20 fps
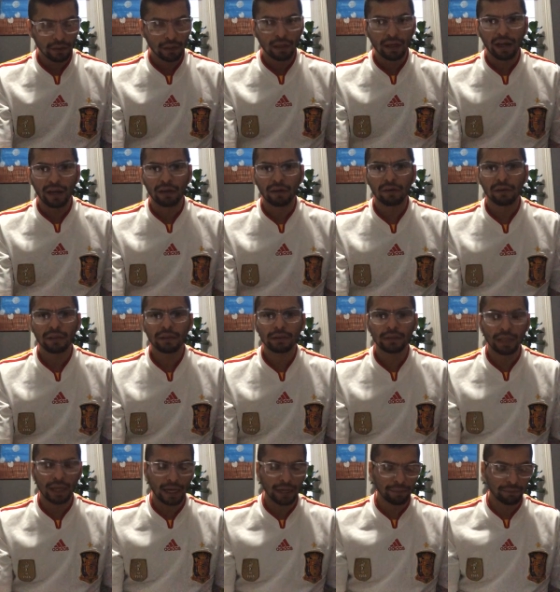Another
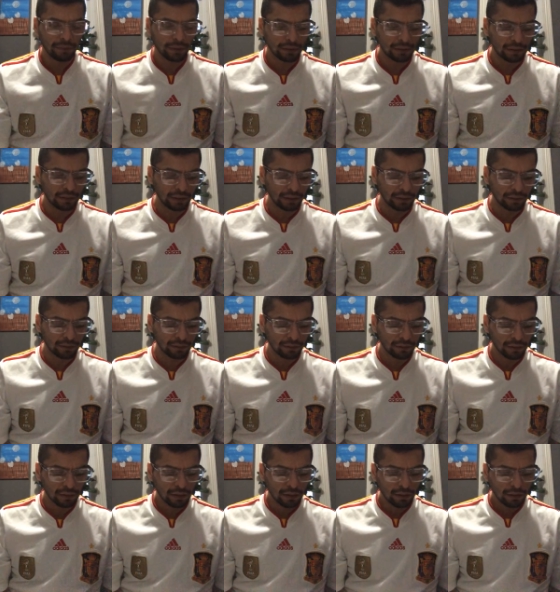type is the
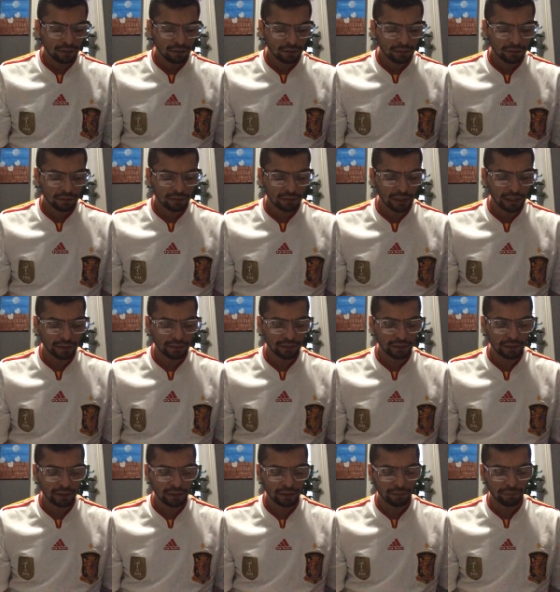
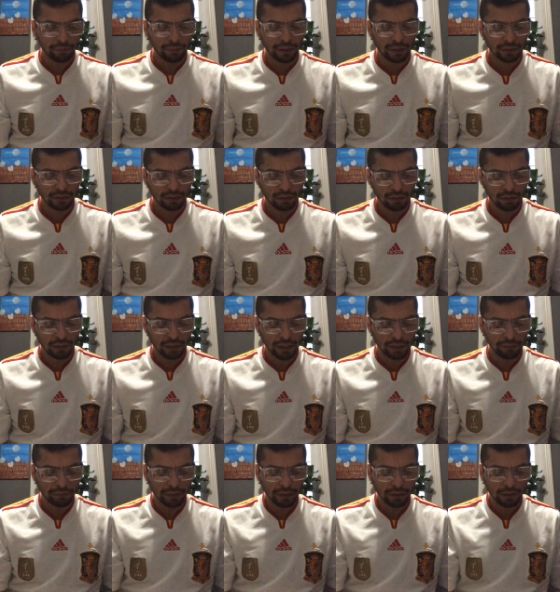tethered personal
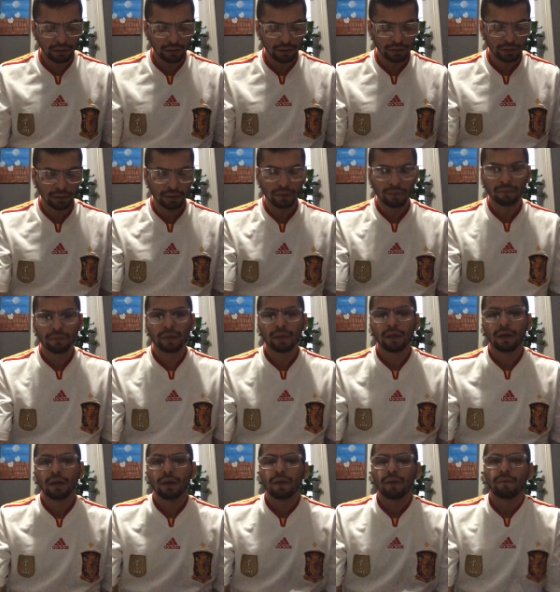health records.
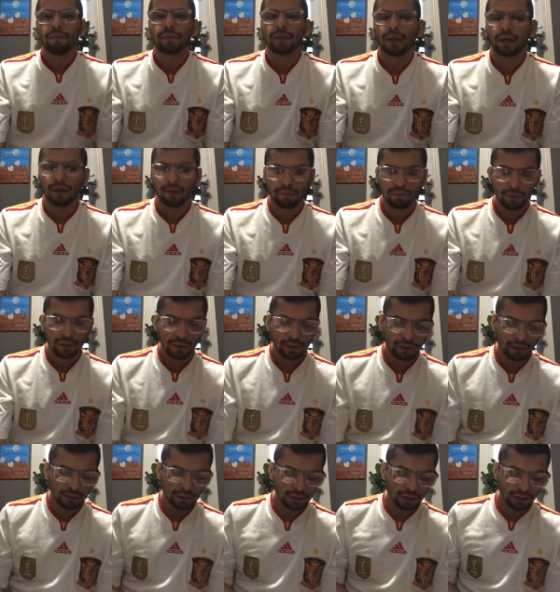Now,
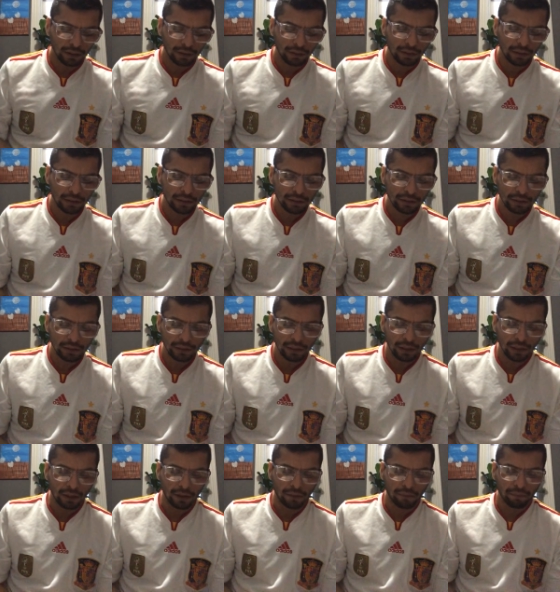these
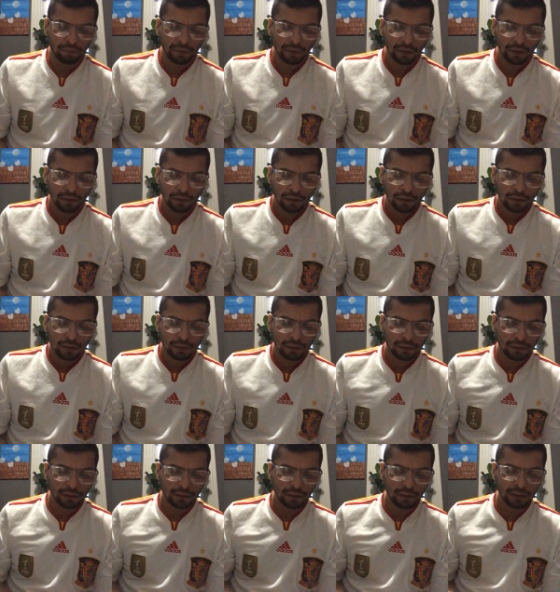
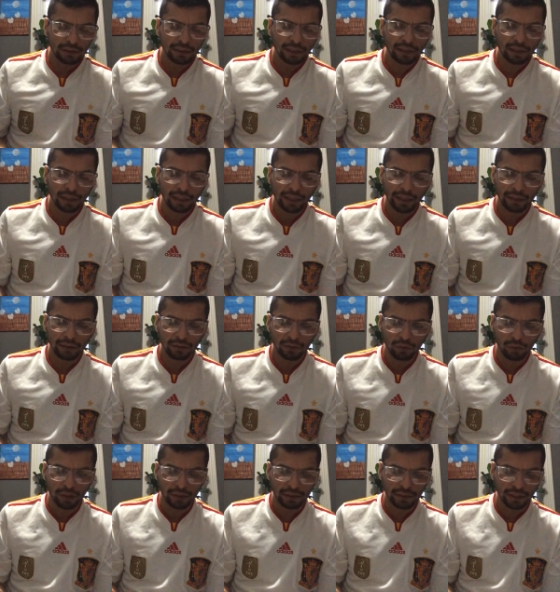are linked
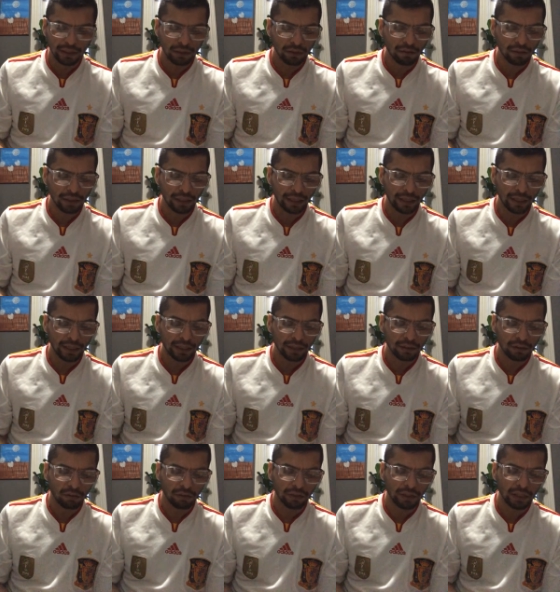to a single clinic
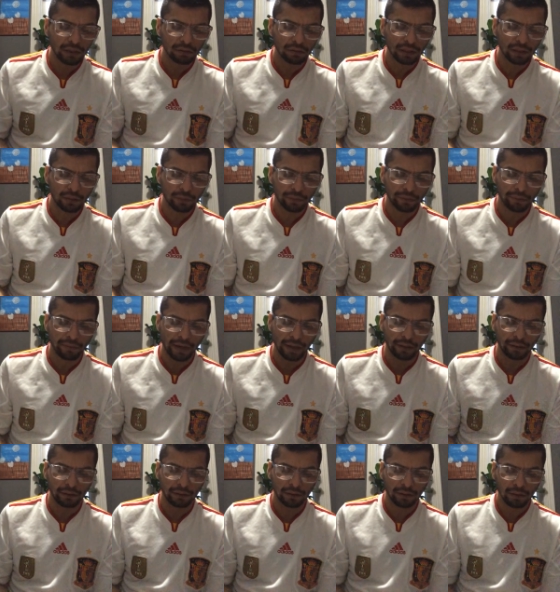or healthcare
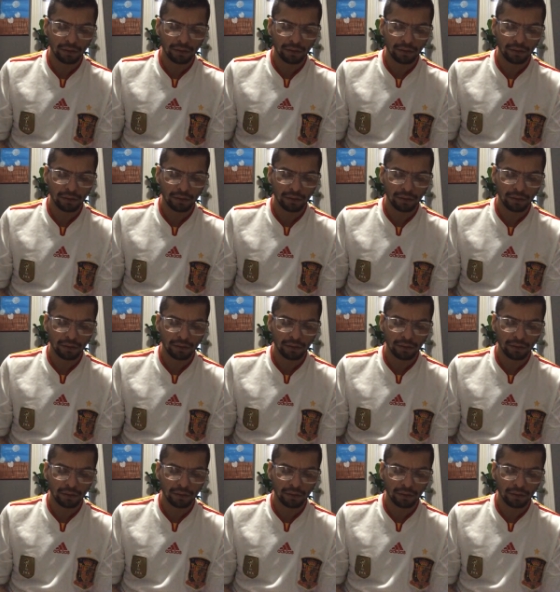provider.